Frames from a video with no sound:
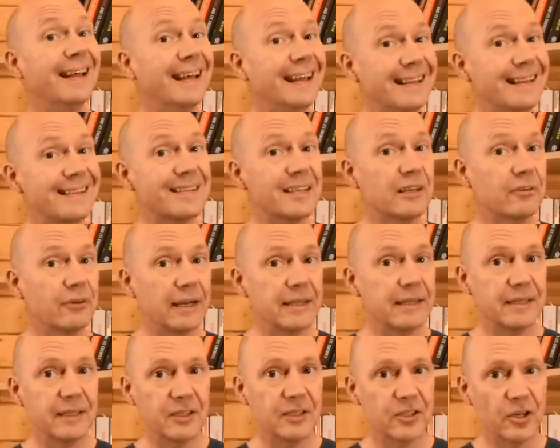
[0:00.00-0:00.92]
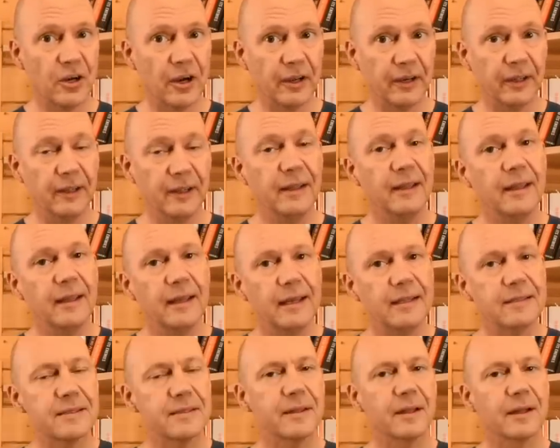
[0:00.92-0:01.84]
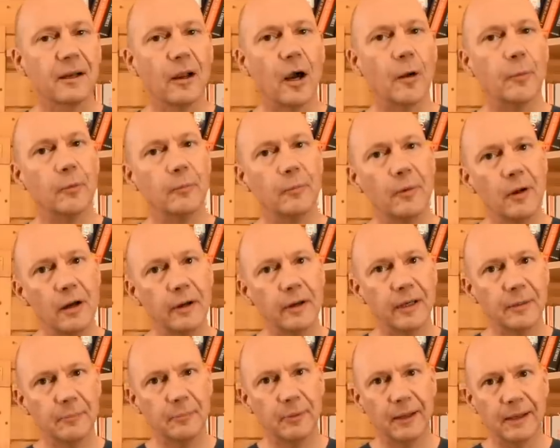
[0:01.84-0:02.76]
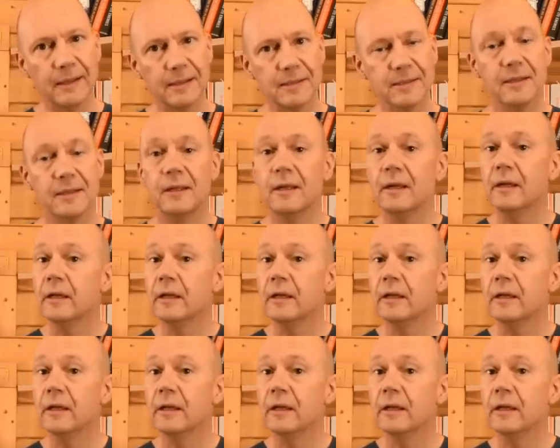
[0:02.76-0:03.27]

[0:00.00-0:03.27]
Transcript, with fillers: integrating China into the global marketplace.